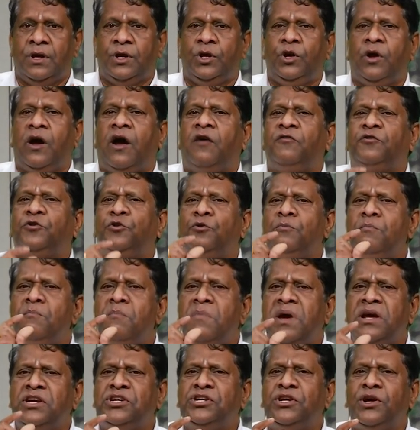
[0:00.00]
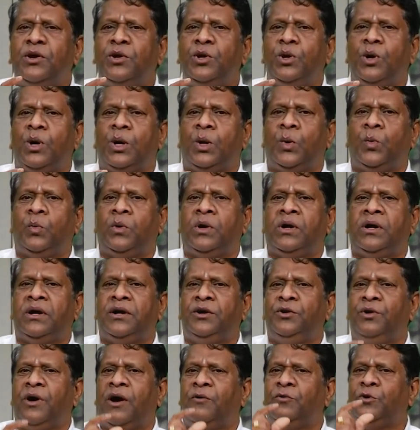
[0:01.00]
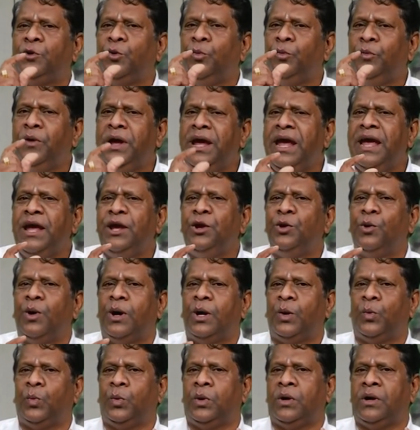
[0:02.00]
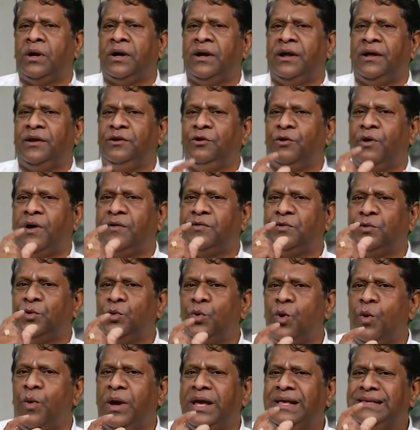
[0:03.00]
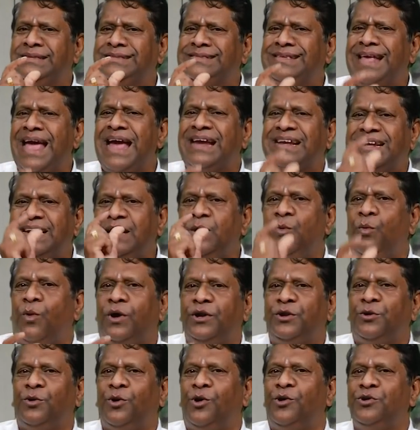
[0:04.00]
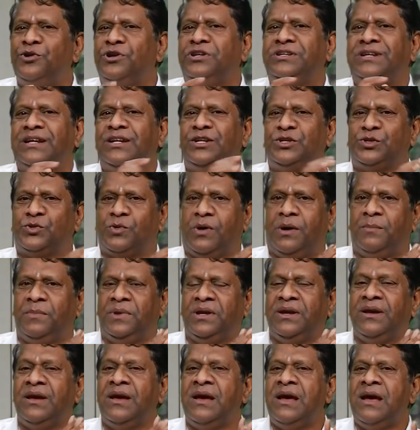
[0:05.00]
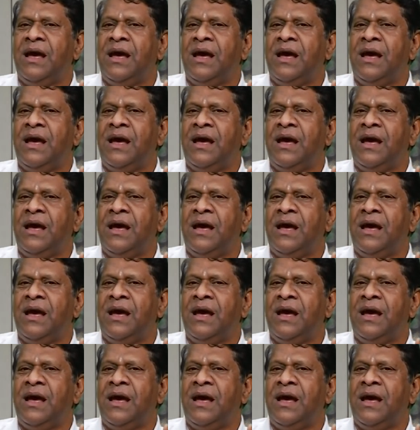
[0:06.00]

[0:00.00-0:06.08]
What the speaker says: You have to measure your word. You have to weigh your word. You have to know exactly what you're going to tell Swami.